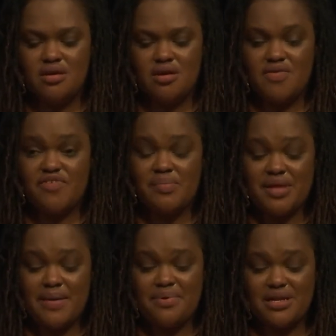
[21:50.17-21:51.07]
From
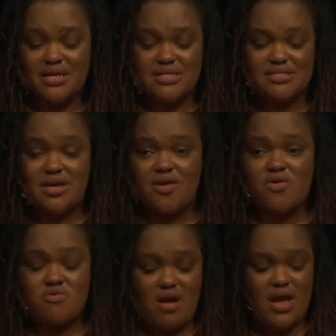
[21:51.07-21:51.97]
that place, I
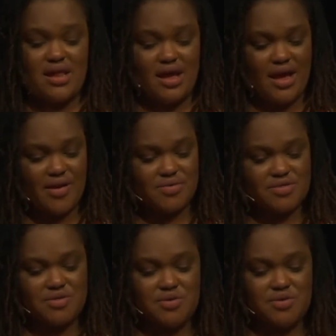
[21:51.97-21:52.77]
cried out